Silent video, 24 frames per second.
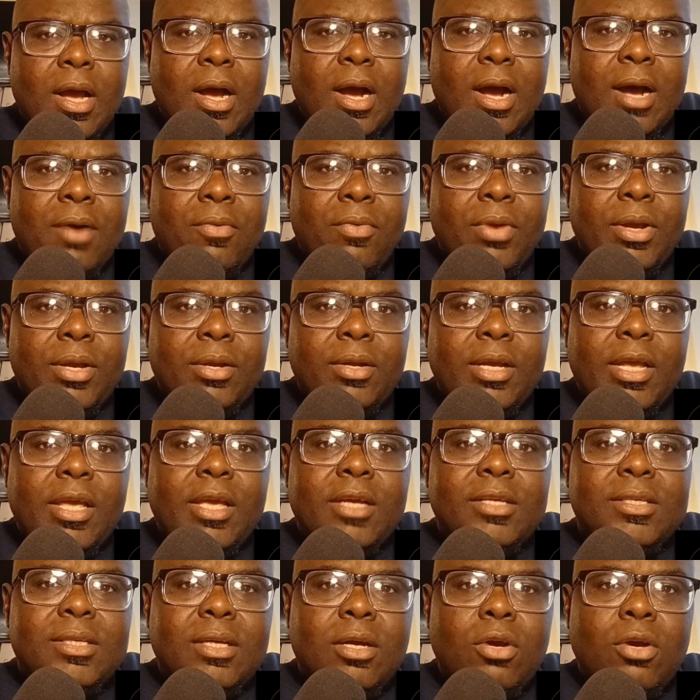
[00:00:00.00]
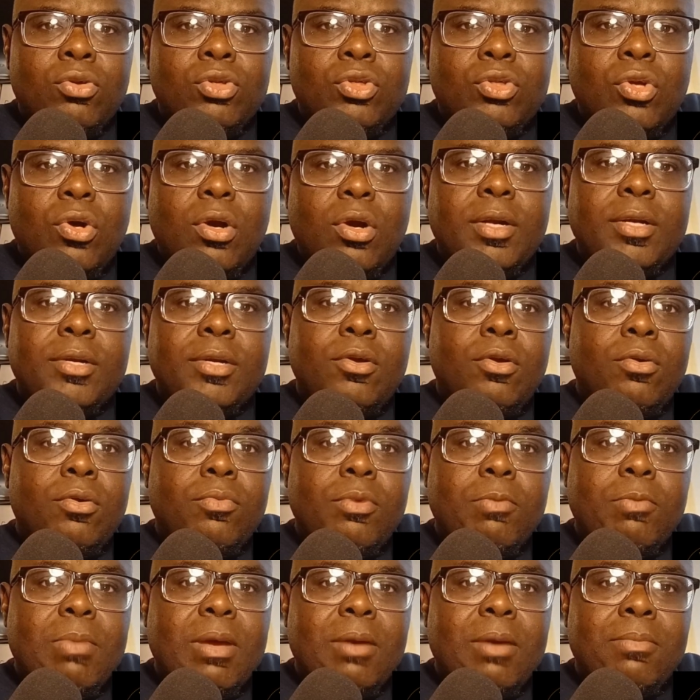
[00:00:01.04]
I read years ago. Sorry, don't
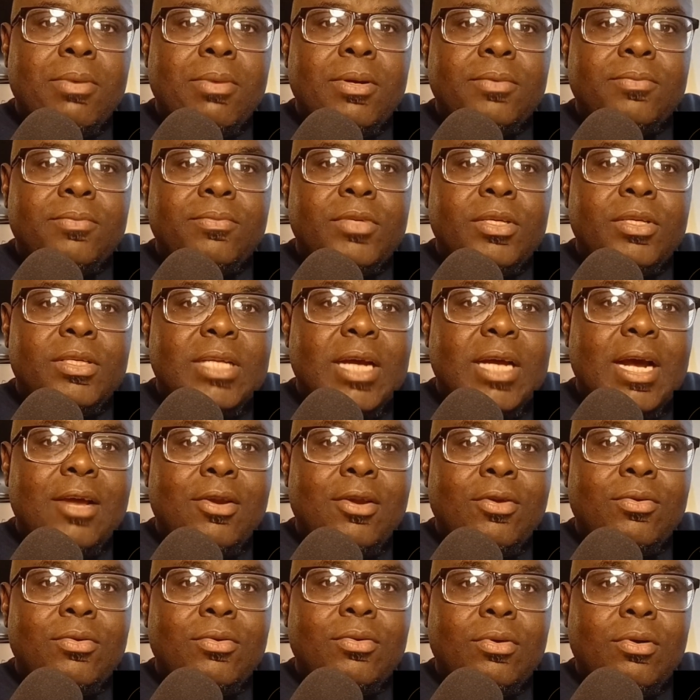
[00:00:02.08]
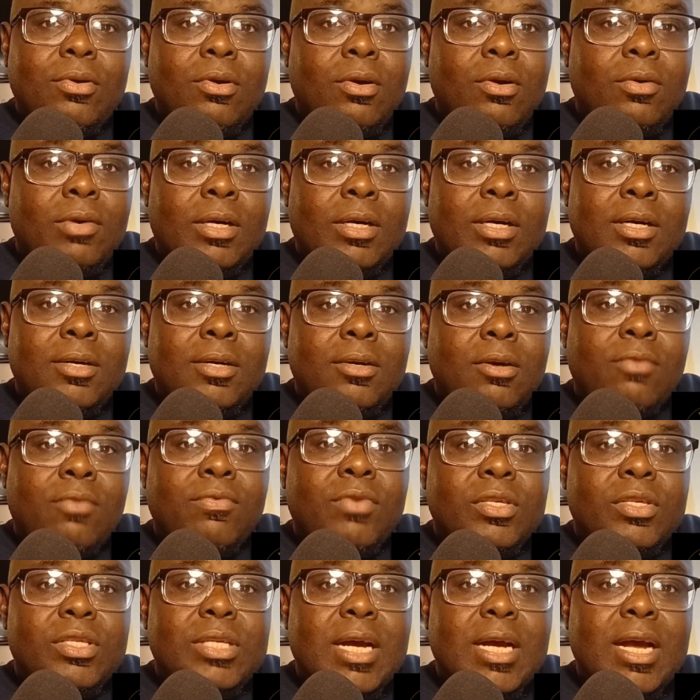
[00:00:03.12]
remember the title of
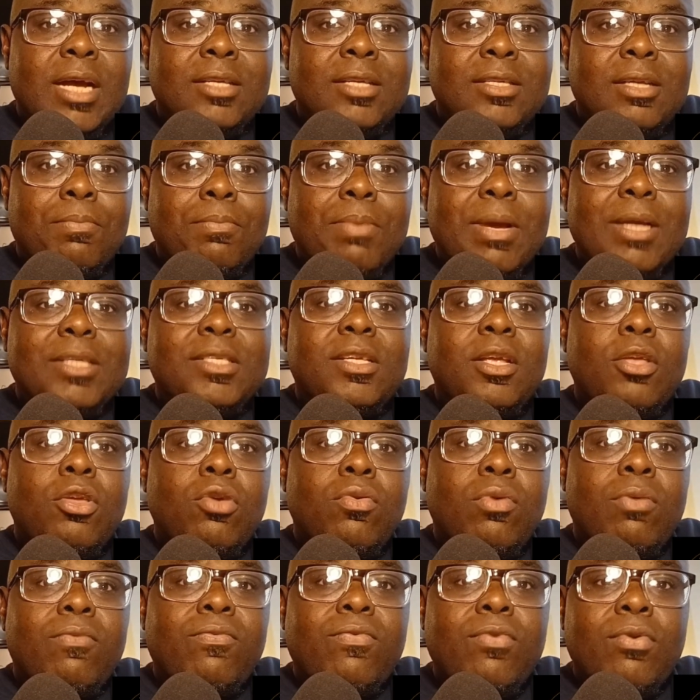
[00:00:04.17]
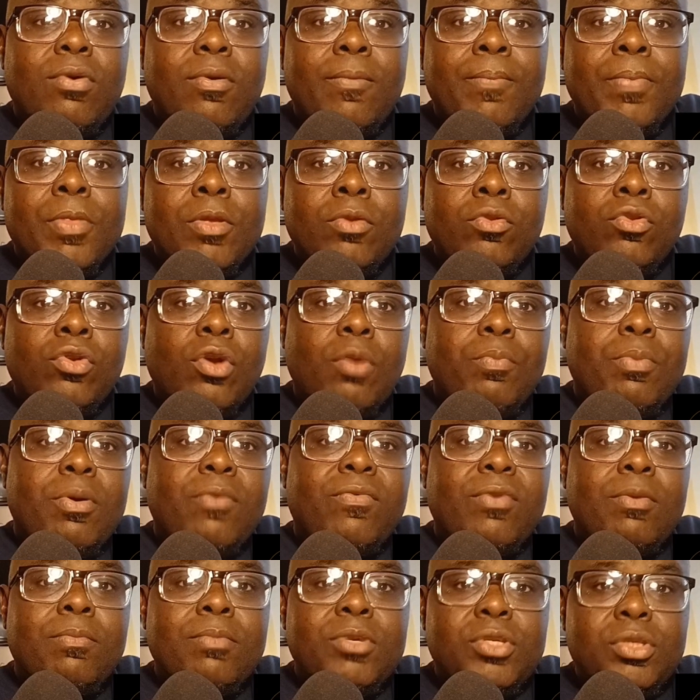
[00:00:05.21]
the science. A passing UFO drop
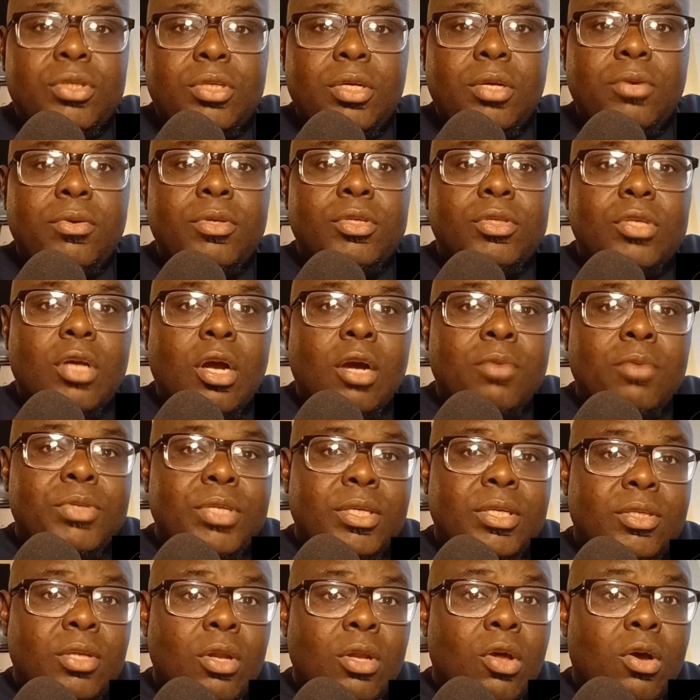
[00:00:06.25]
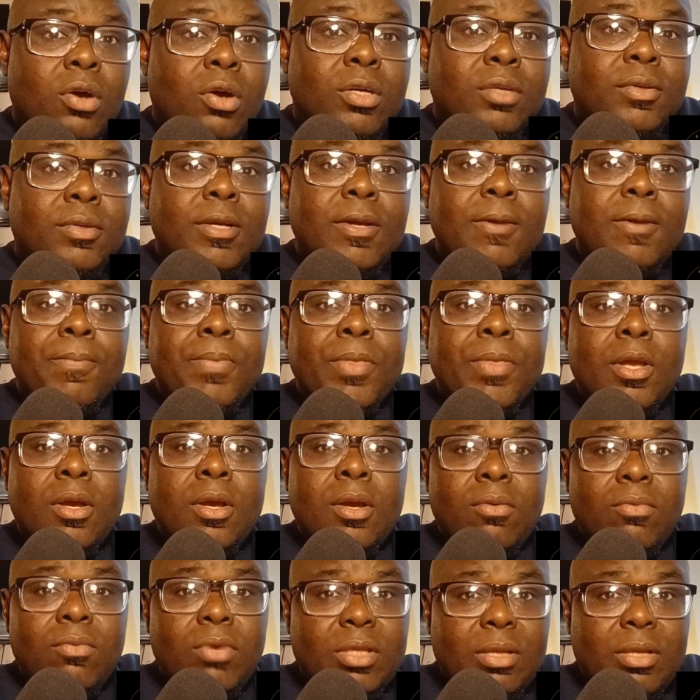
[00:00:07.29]
off a mysterious object along
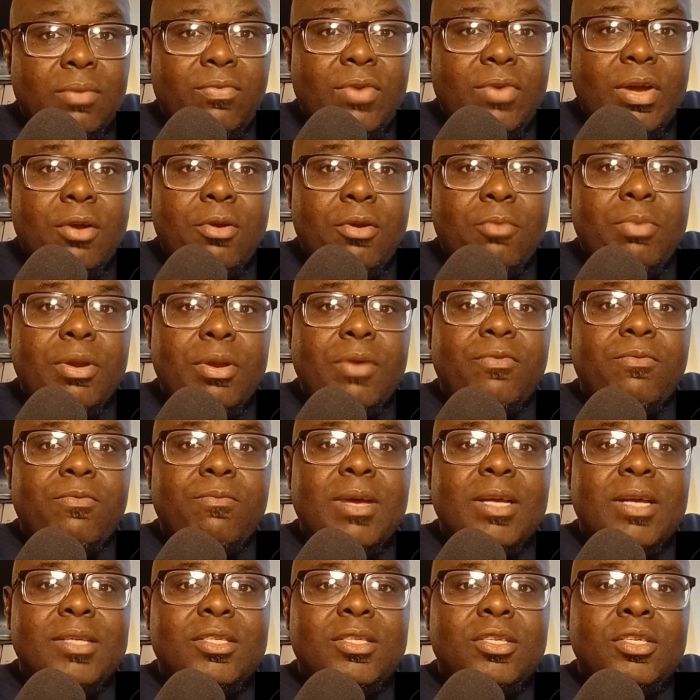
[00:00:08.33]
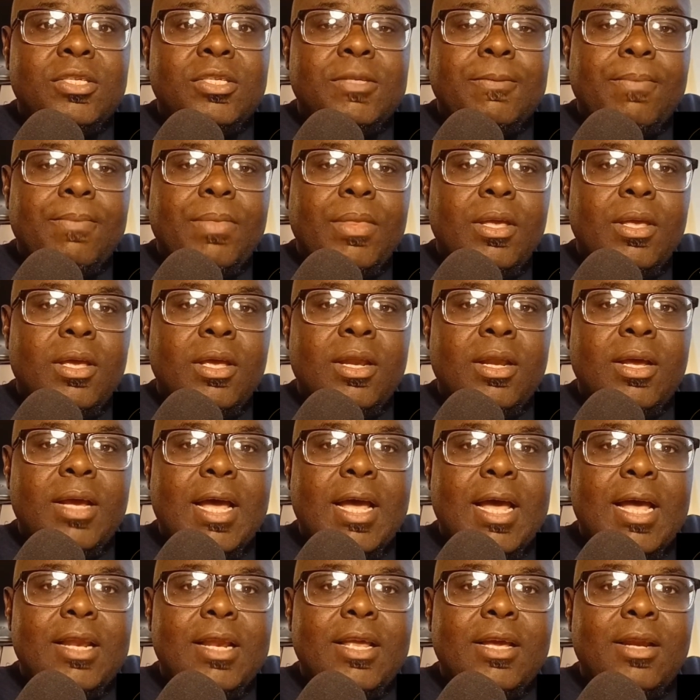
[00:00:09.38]
with a very brief message in
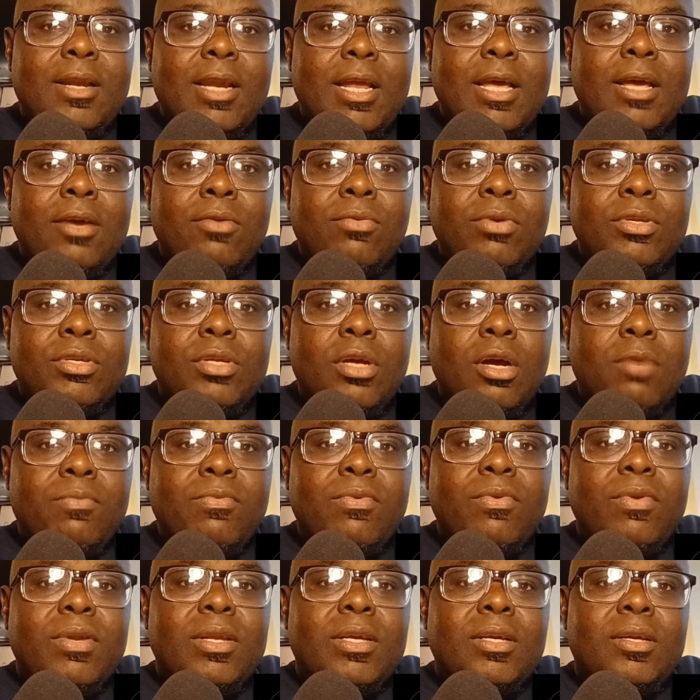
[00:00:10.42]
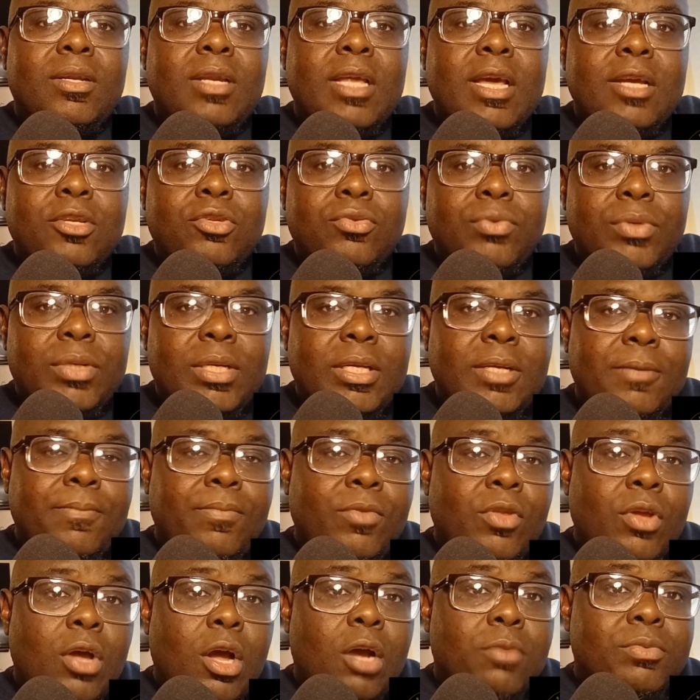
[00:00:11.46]
alien language. Obviously, naturally,
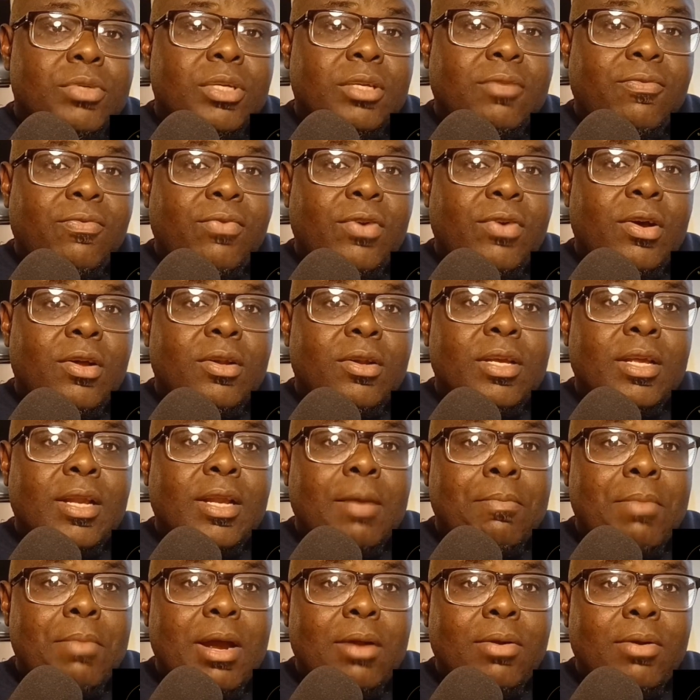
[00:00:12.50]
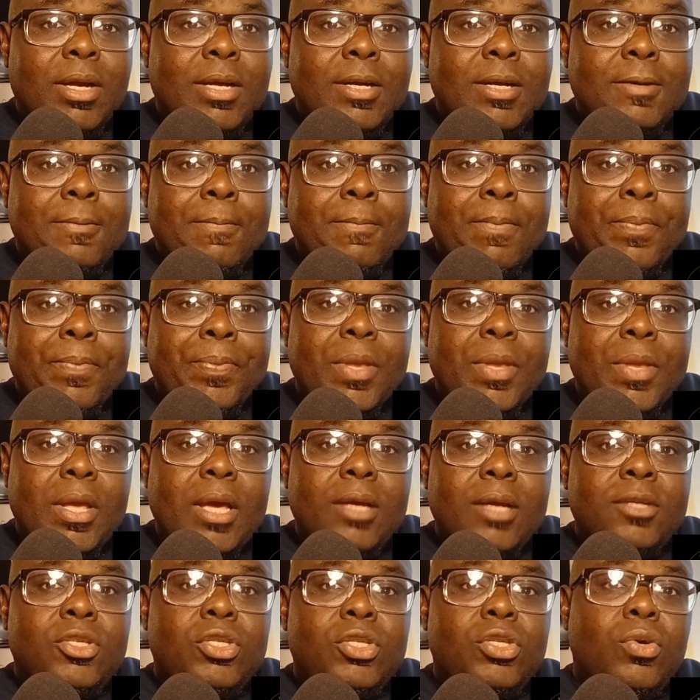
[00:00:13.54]
the object fell in America
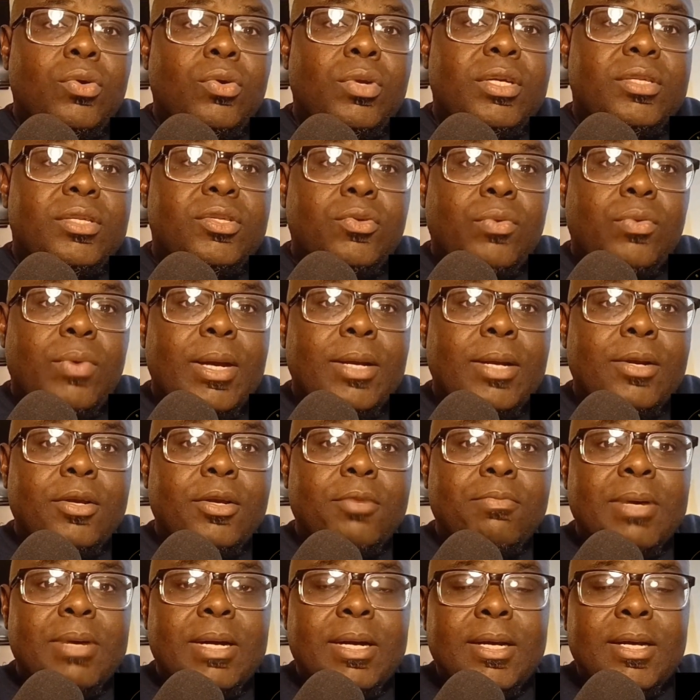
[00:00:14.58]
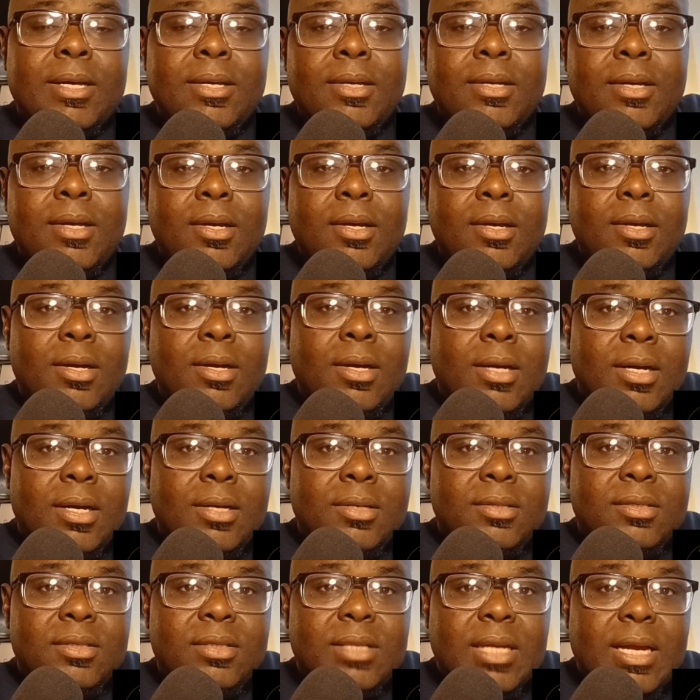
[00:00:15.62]
and soon is surrounded by
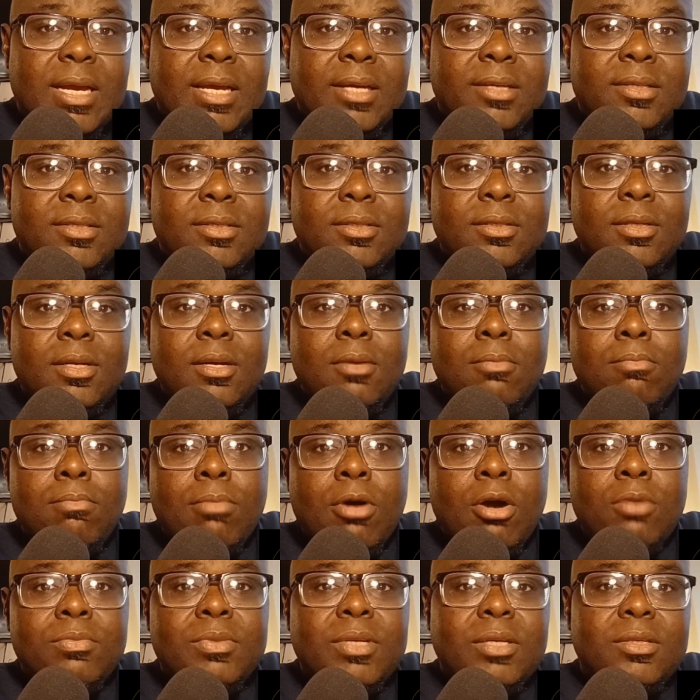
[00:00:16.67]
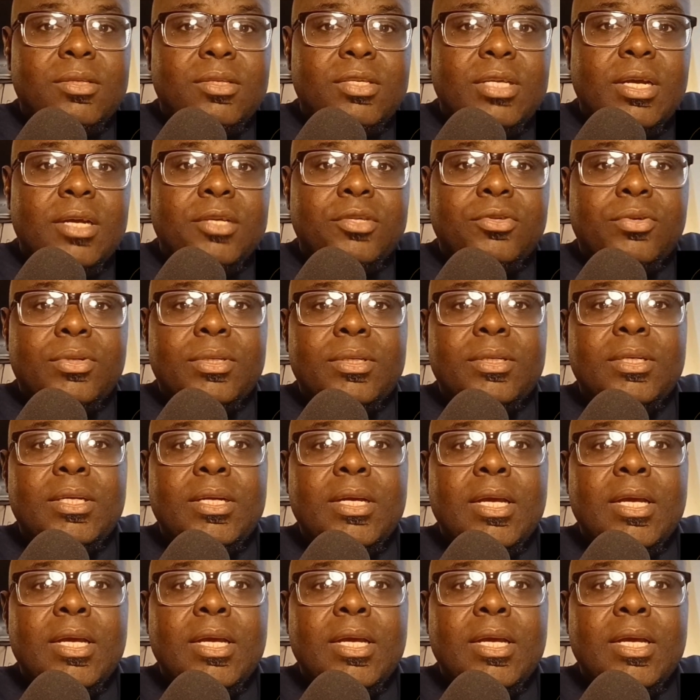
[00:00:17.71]
guns, tanks, bombs, etc.